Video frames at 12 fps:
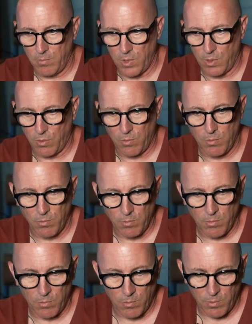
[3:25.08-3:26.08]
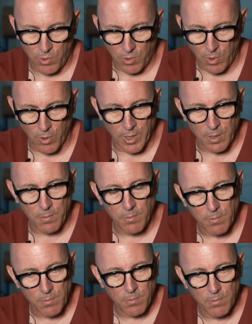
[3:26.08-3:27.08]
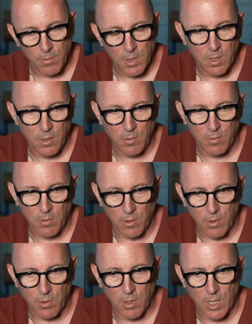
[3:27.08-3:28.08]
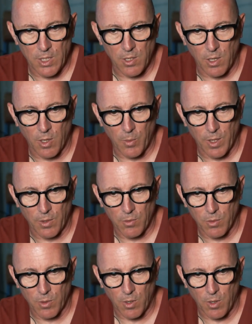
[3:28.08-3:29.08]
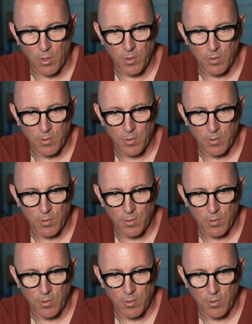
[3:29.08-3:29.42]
Just slowly, hedging our way through it all